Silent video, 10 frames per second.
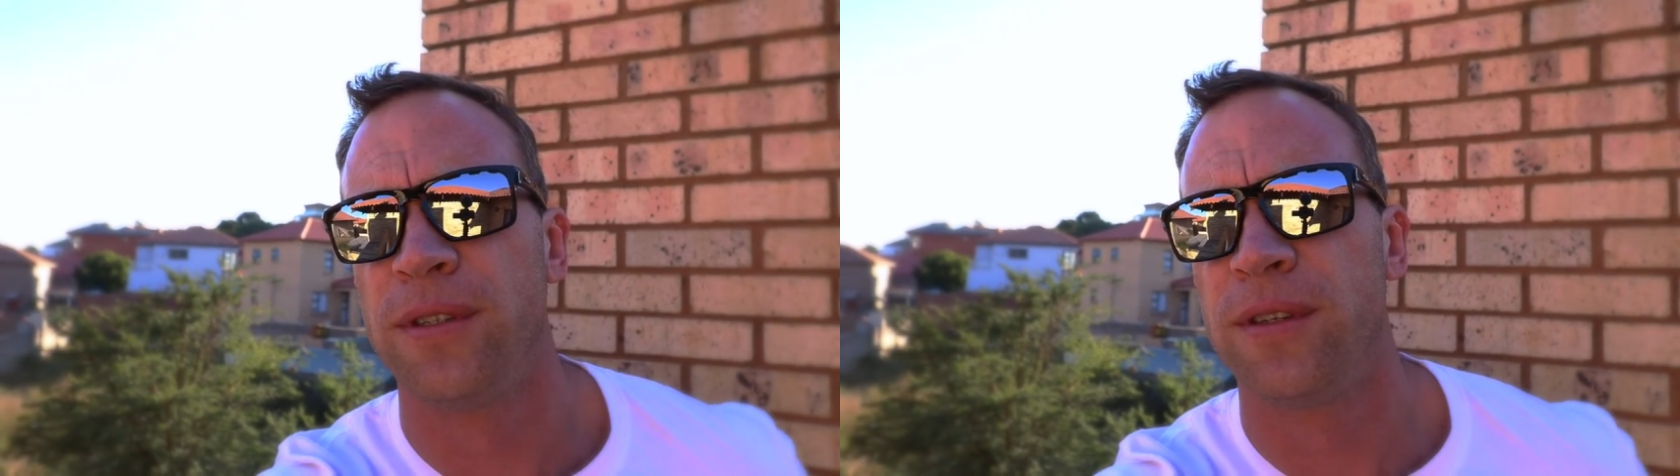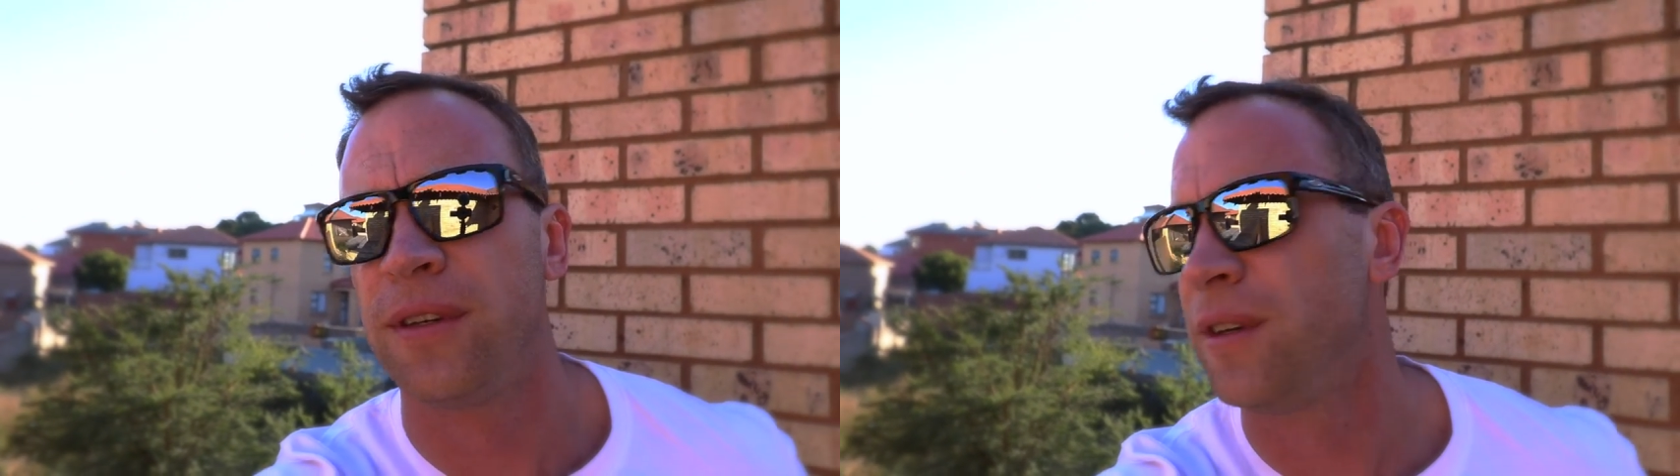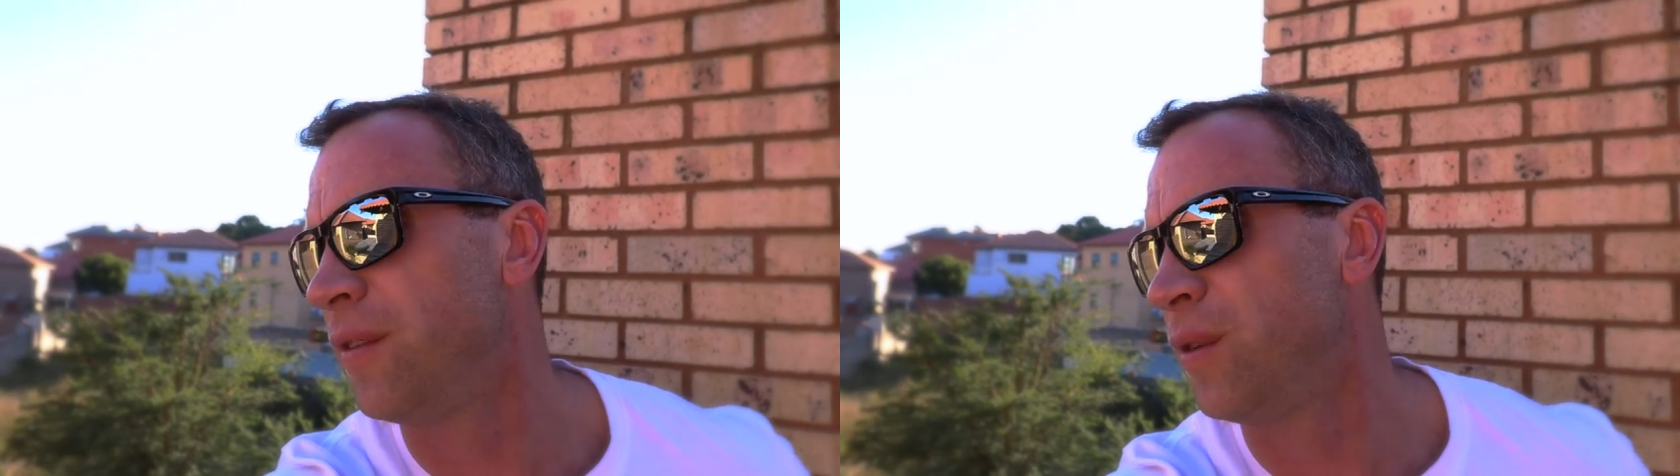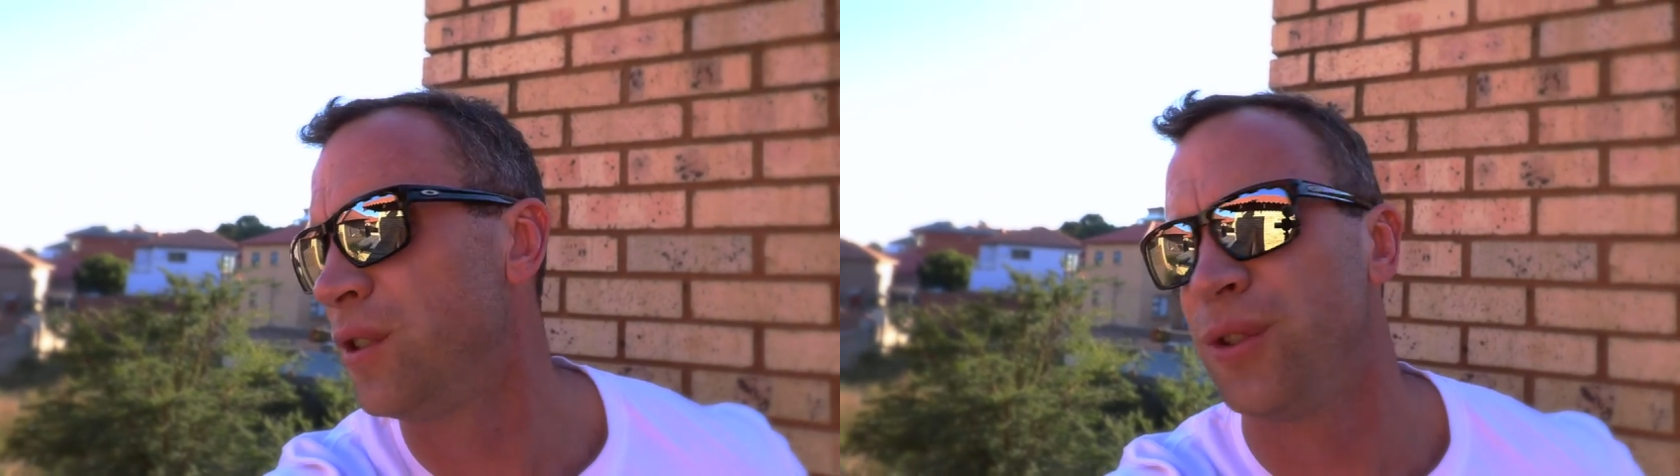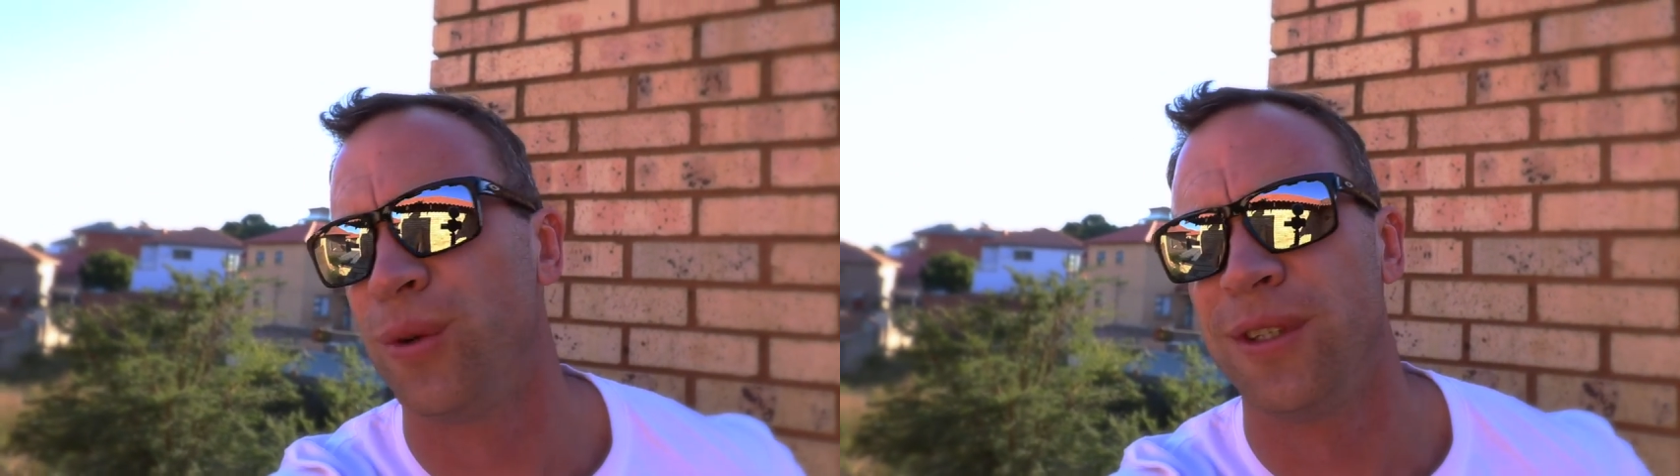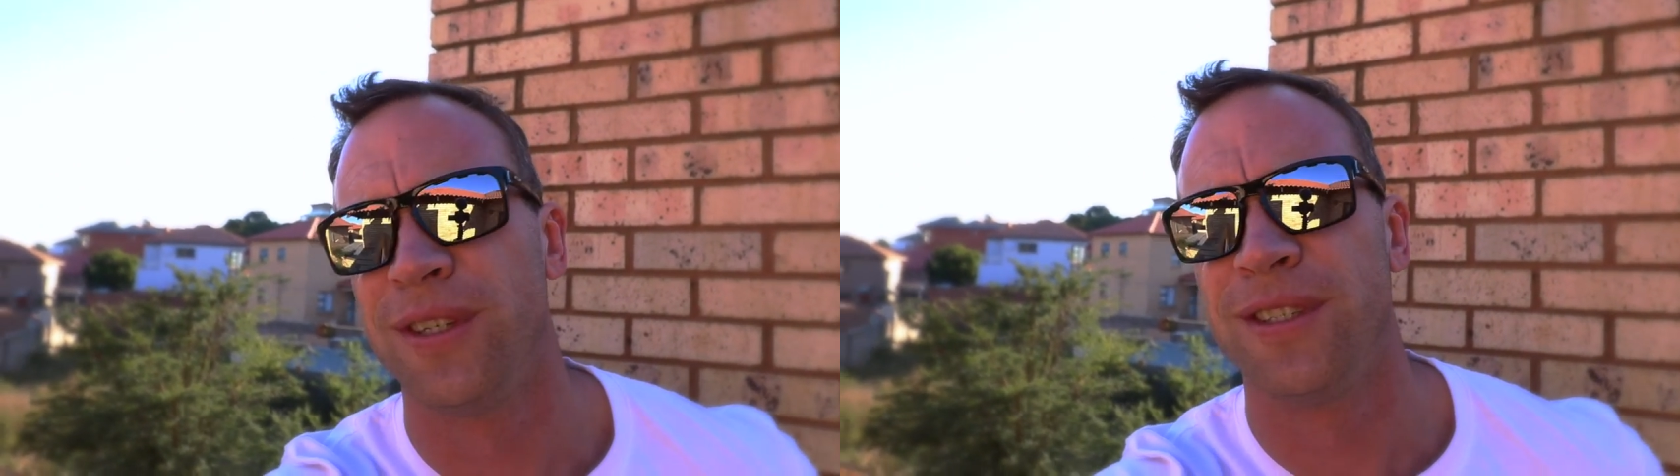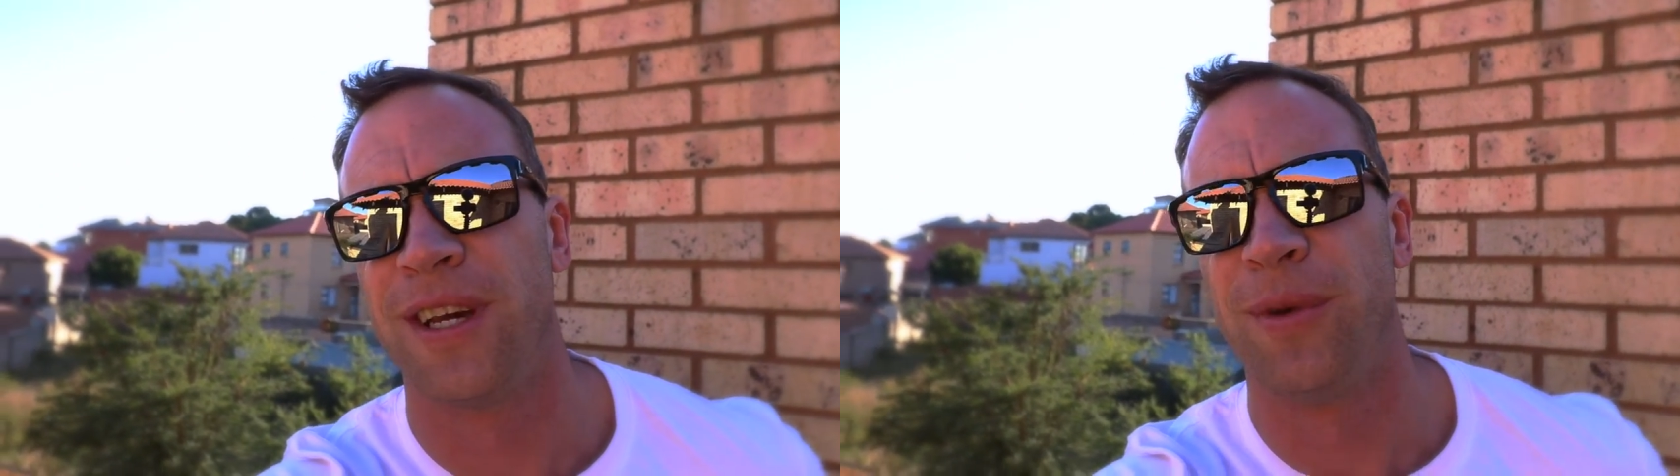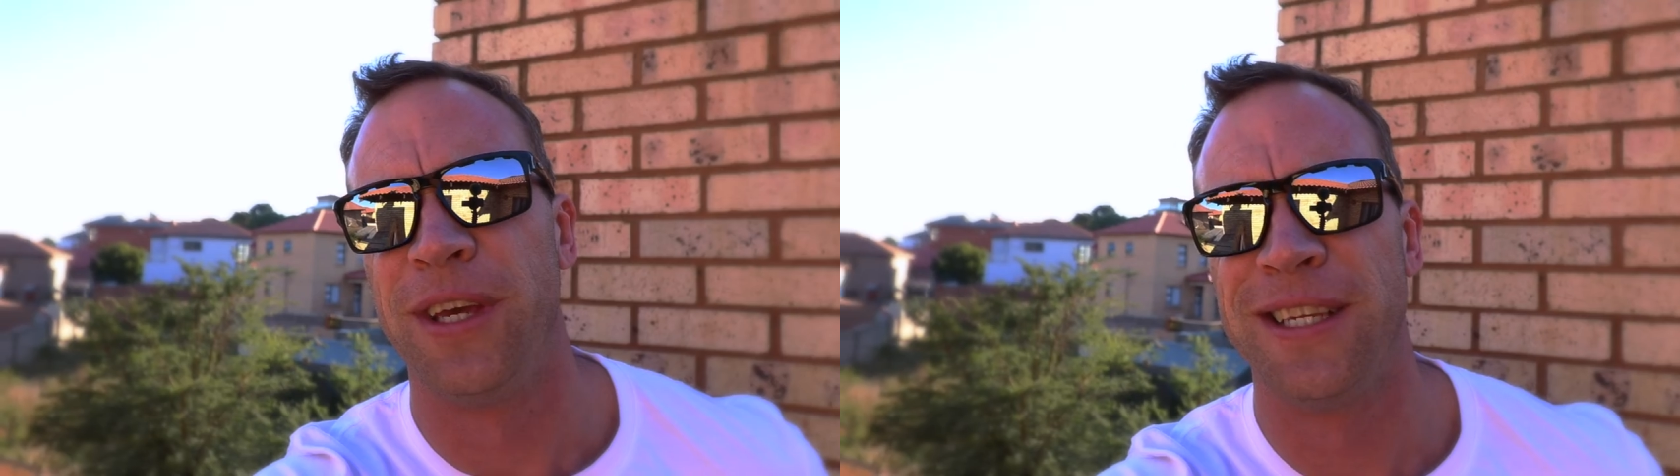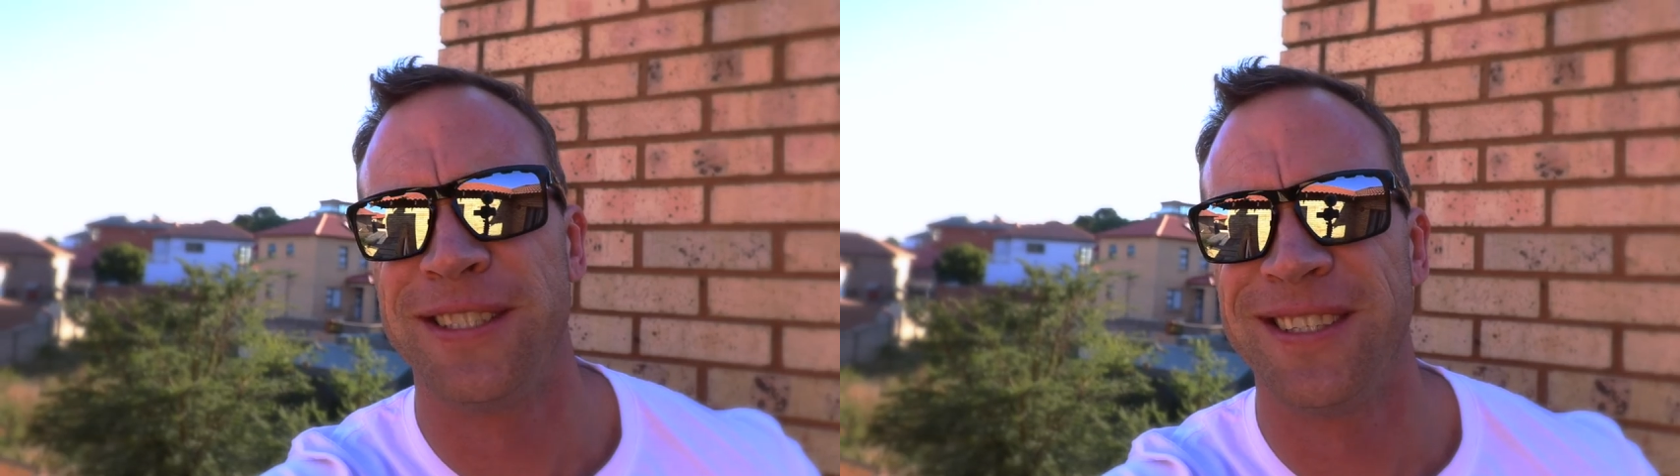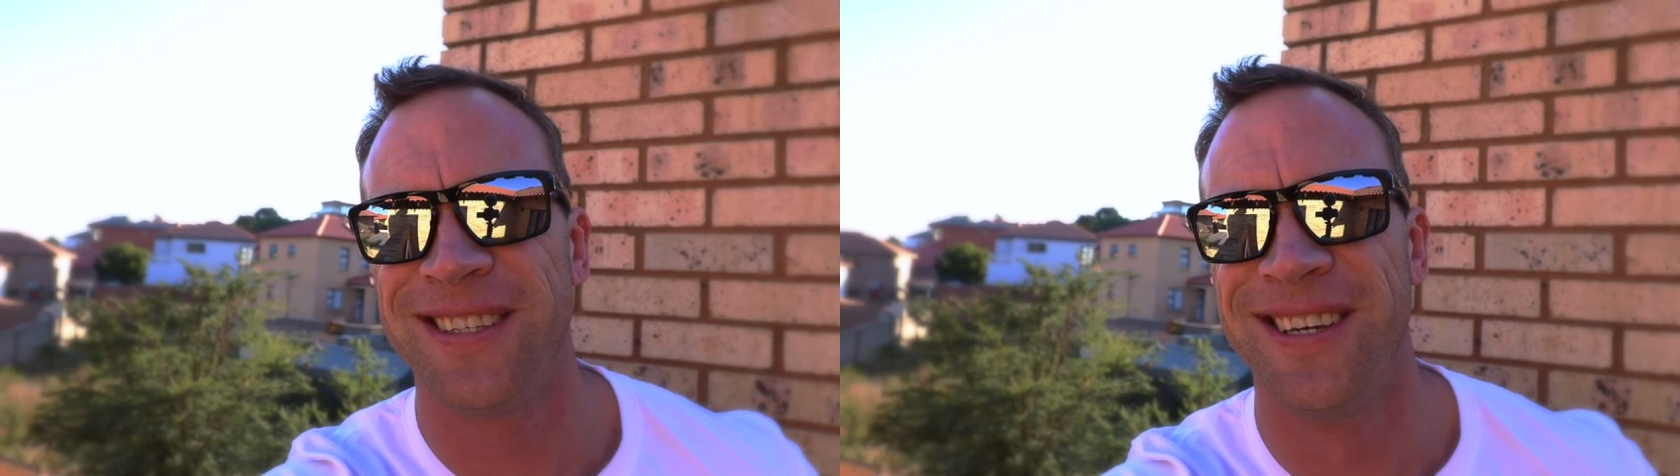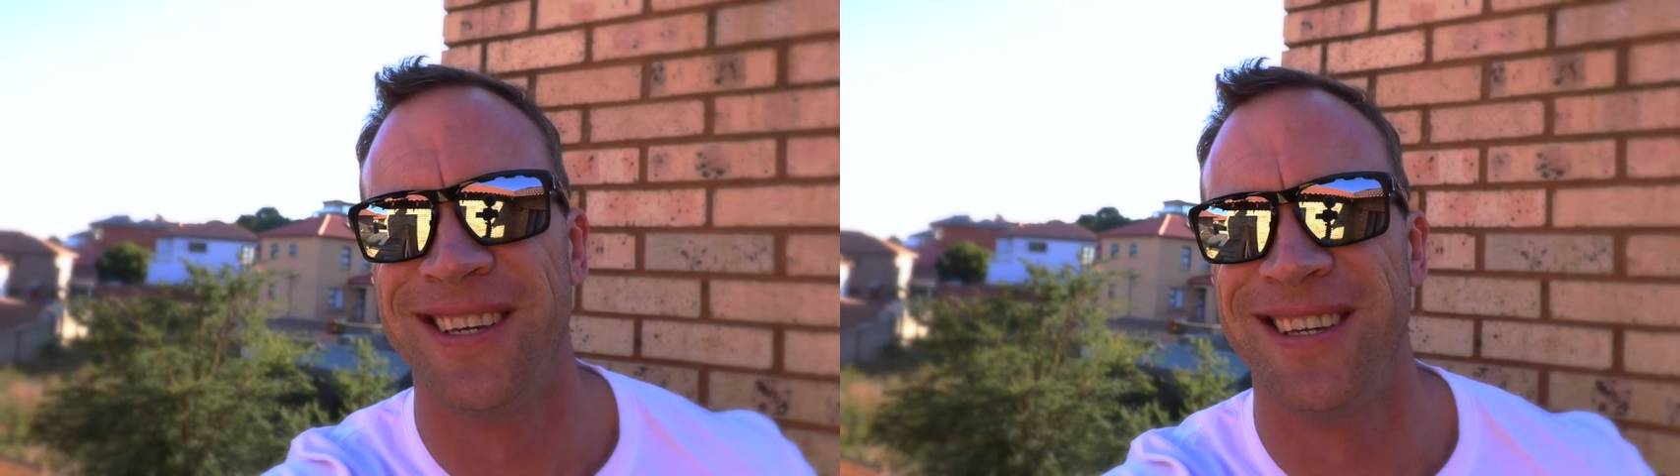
thought is I'm against it,